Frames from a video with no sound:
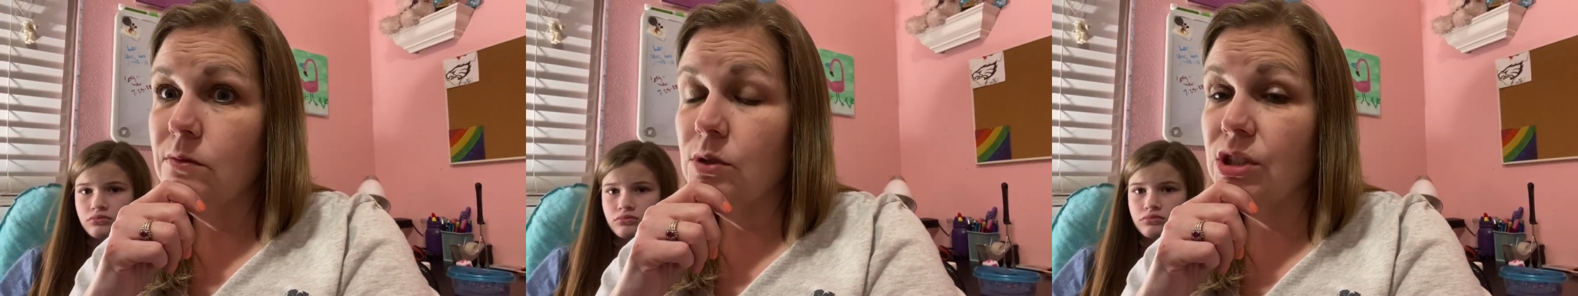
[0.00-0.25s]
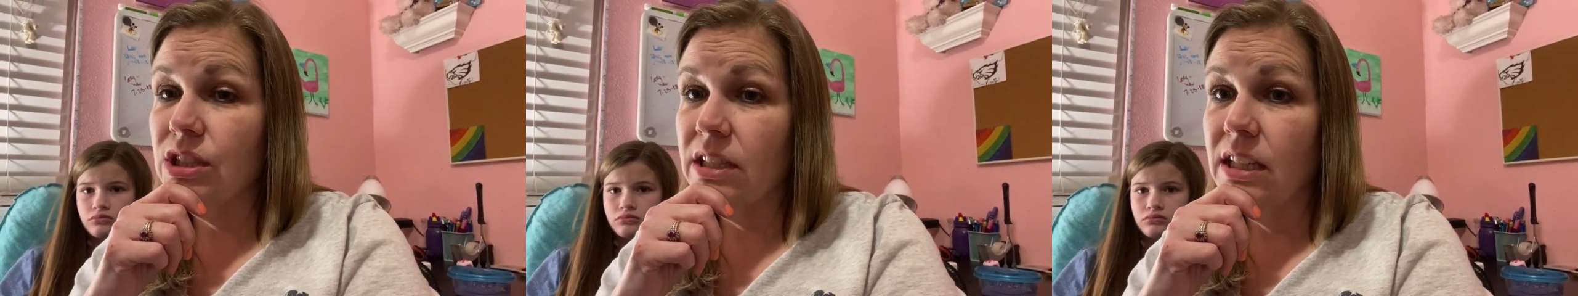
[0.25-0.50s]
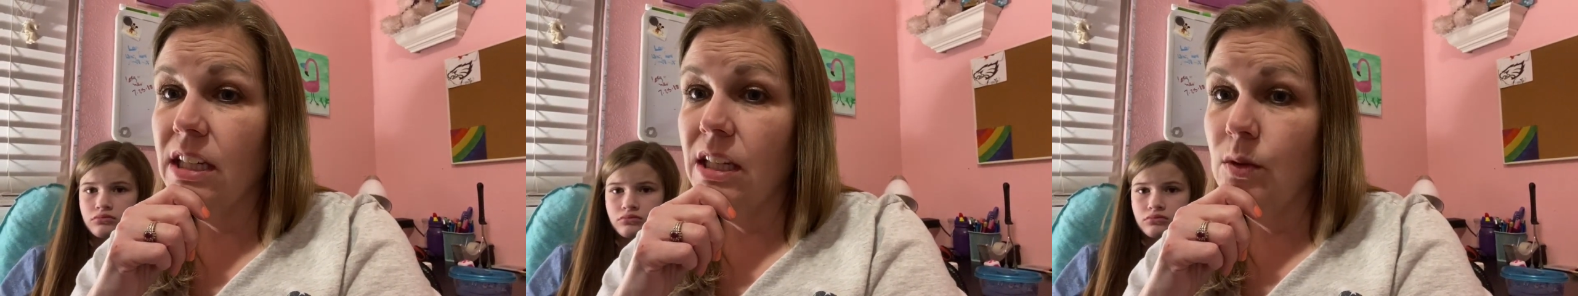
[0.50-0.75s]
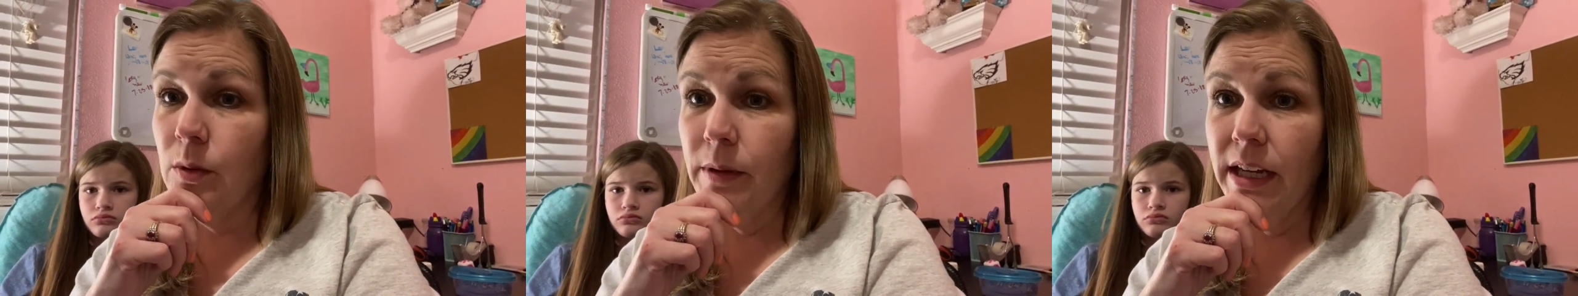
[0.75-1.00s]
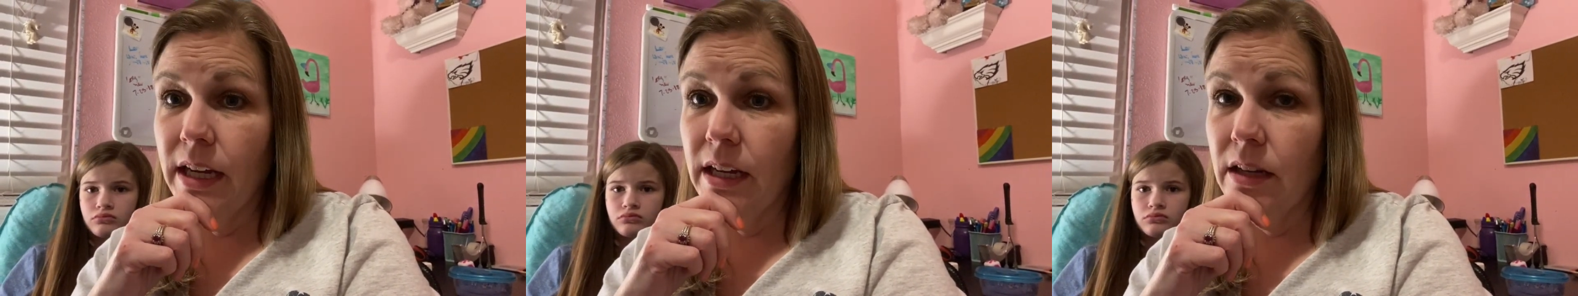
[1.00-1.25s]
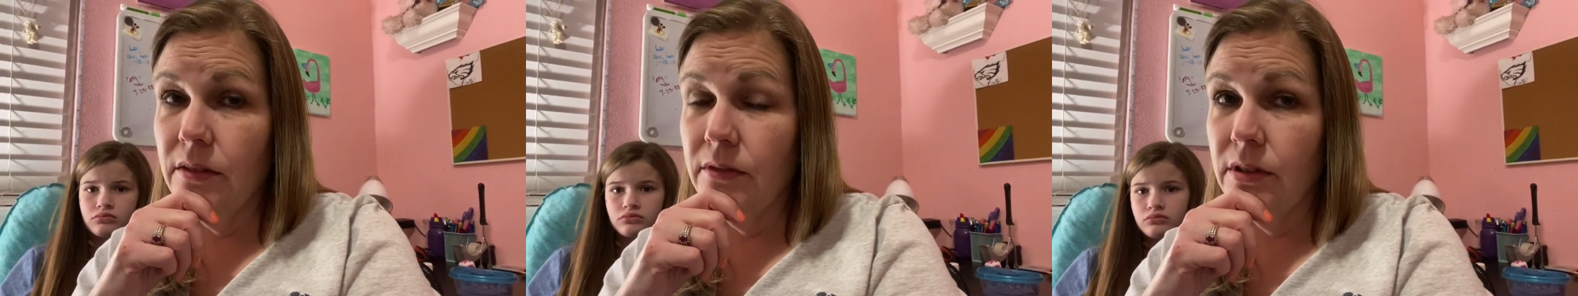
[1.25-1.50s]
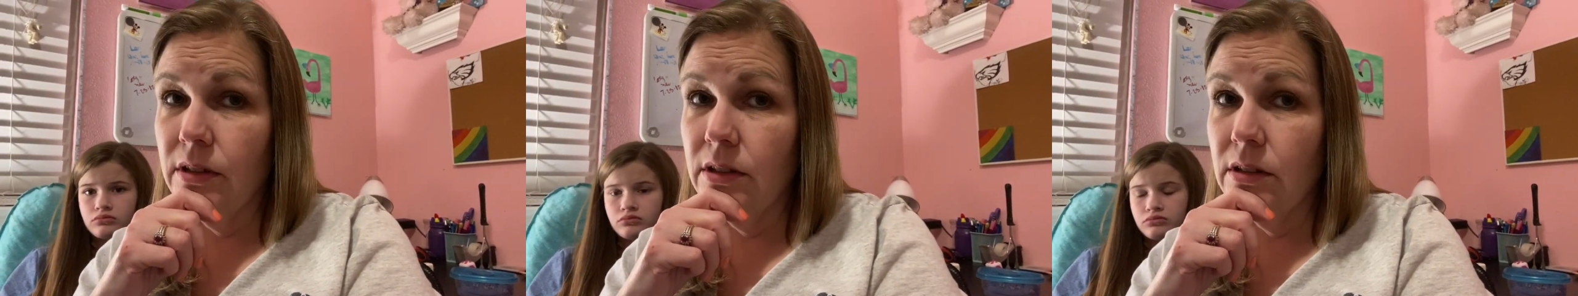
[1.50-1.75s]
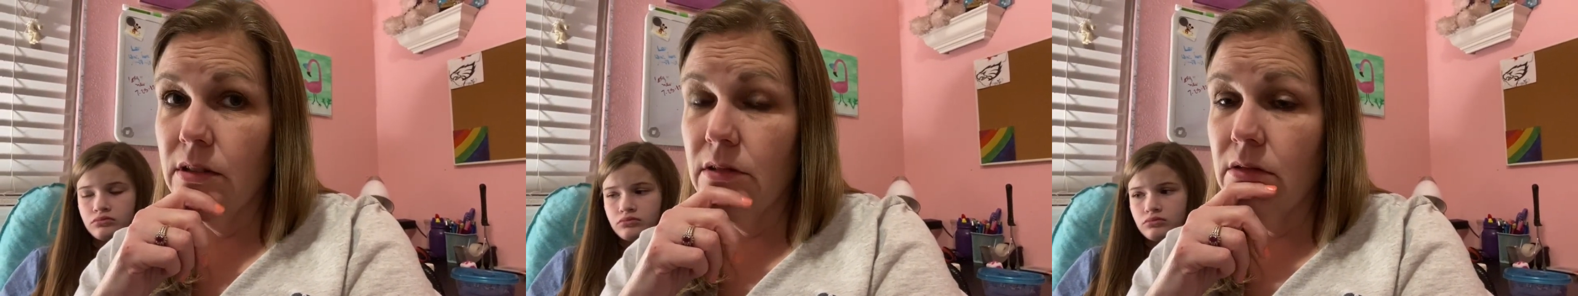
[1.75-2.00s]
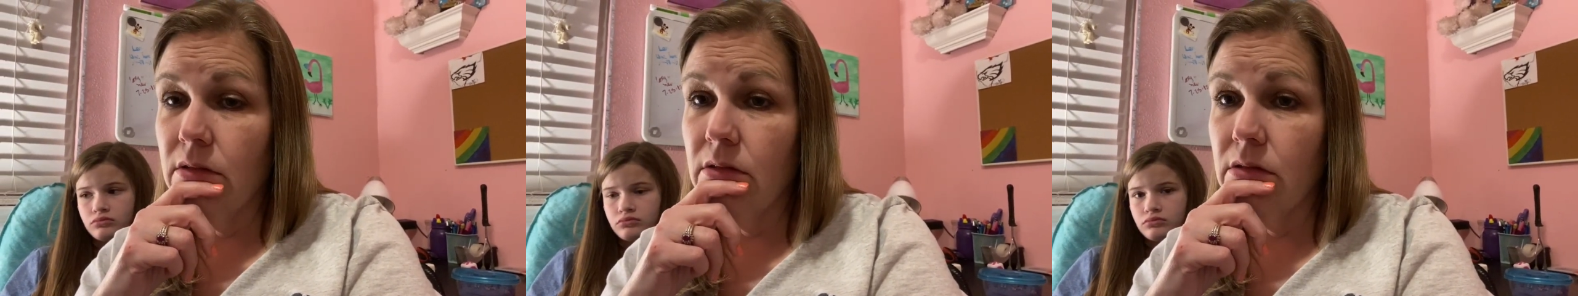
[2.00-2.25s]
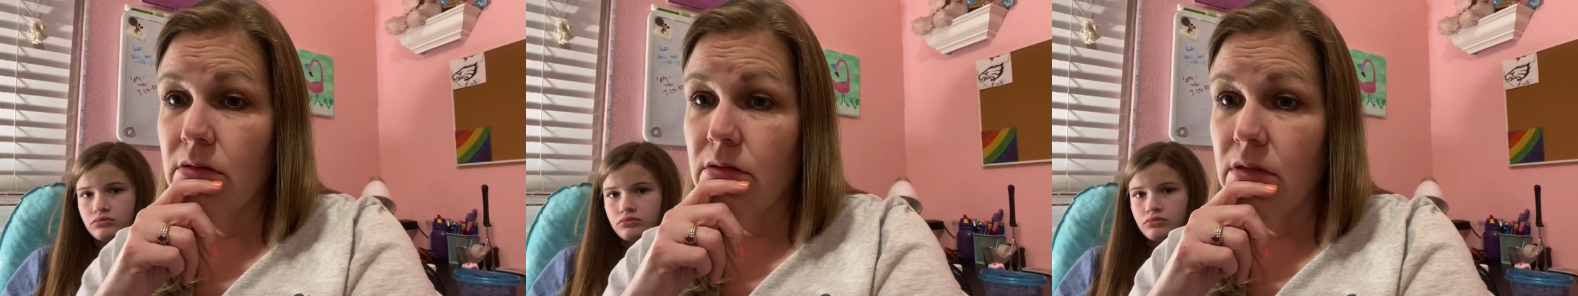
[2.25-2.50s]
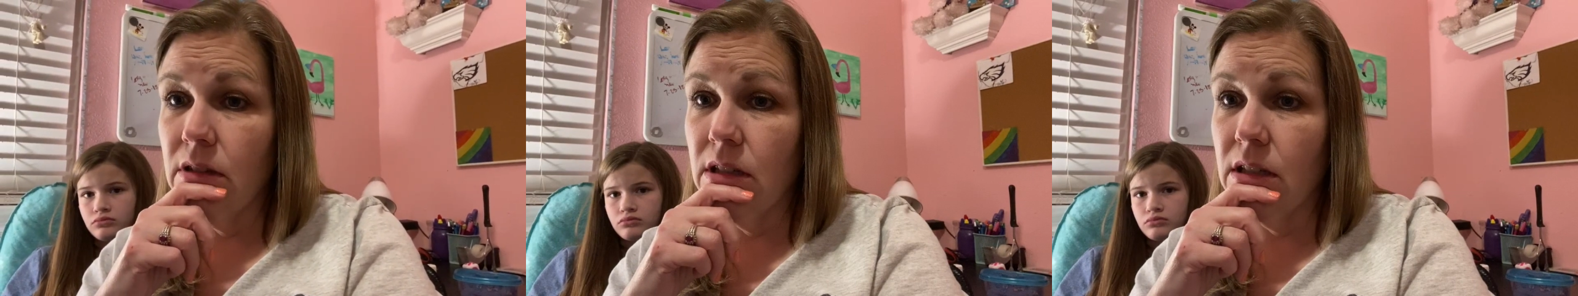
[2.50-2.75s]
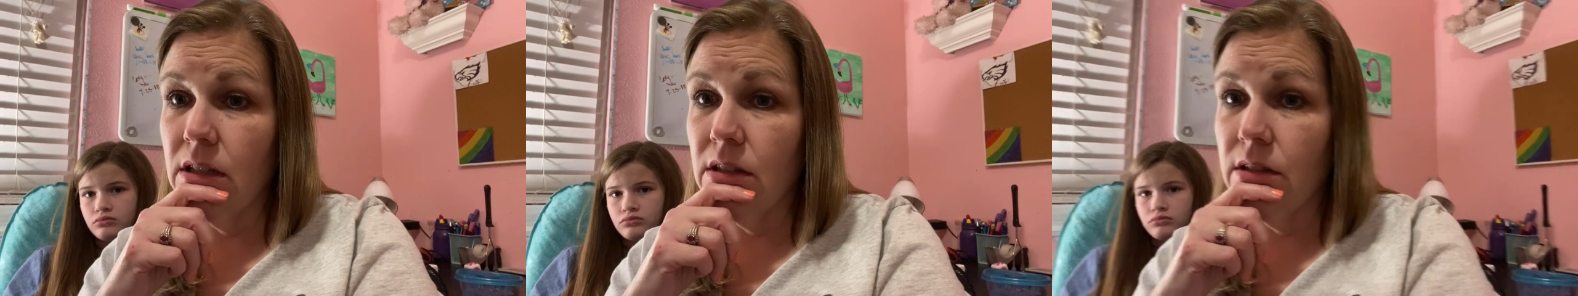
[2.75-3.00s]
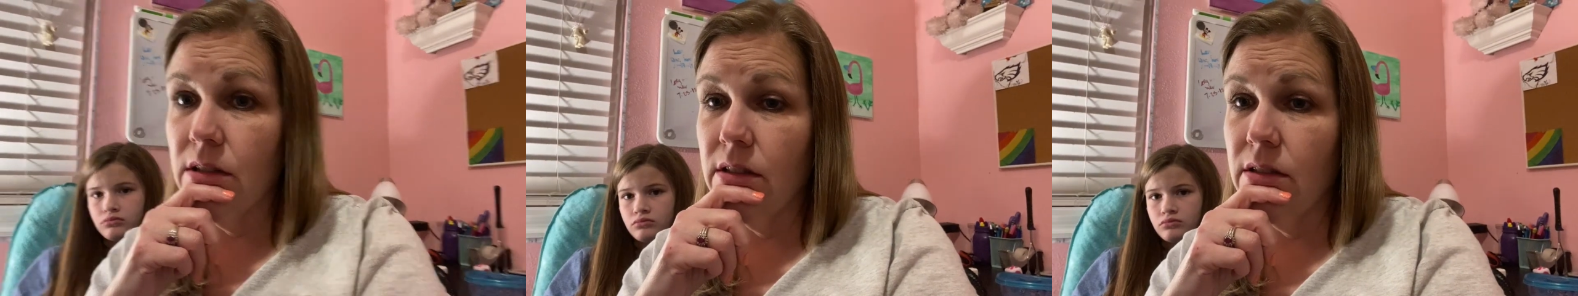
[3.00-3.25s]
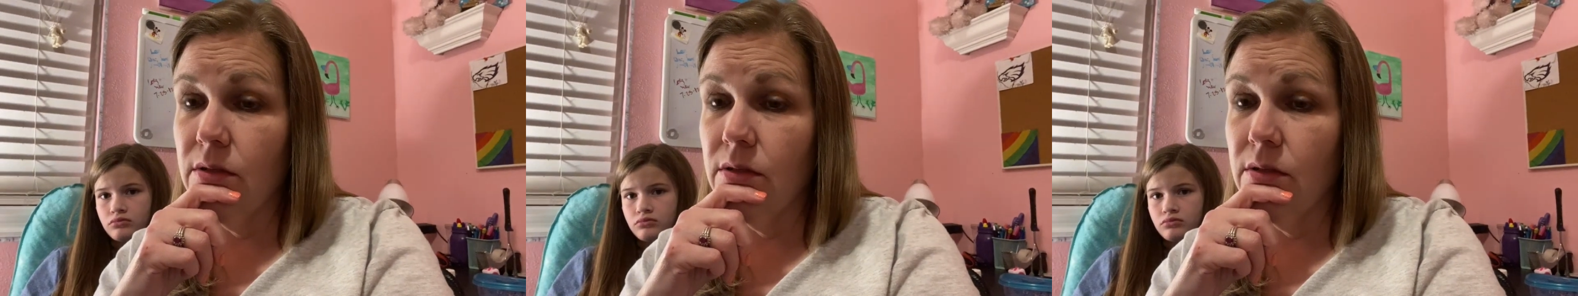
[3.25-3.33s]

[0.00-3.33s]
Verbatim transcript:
Speaker 1: we're just going to eat what we have and